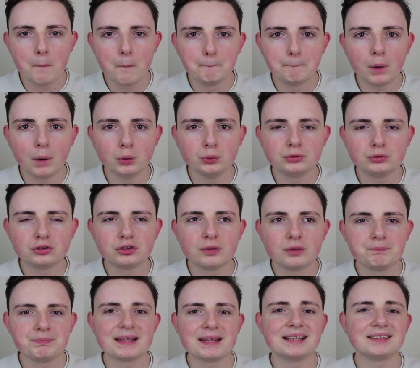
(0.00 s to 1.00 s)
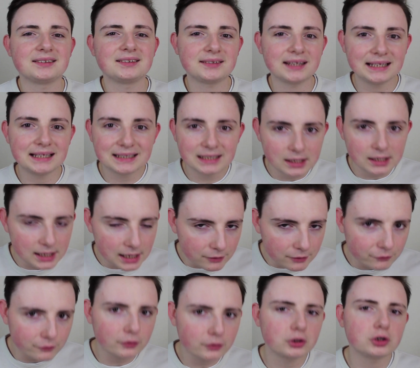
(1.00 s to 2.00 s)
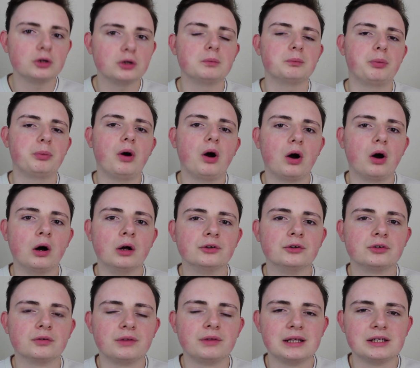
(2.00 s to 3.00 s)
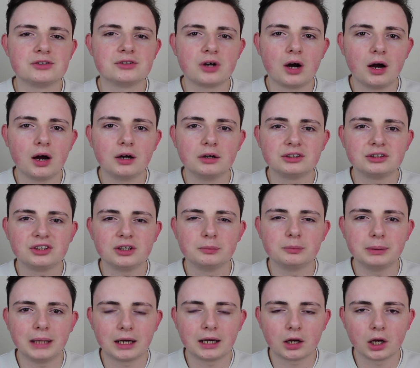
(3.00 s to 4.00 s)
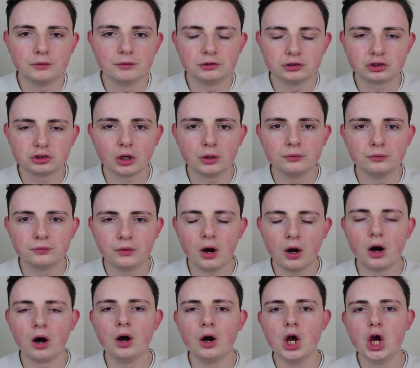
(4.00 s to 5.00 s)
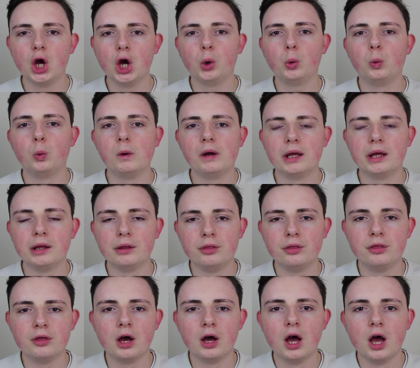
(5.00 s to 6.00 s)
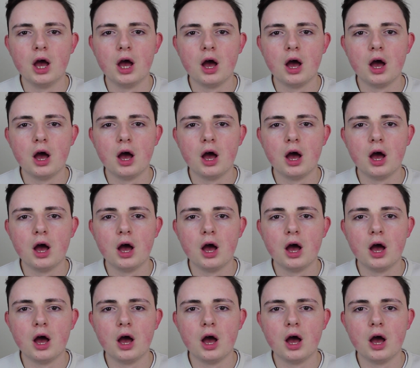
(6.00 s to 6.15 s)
most significant parts of the entirety of Black Clover so far, with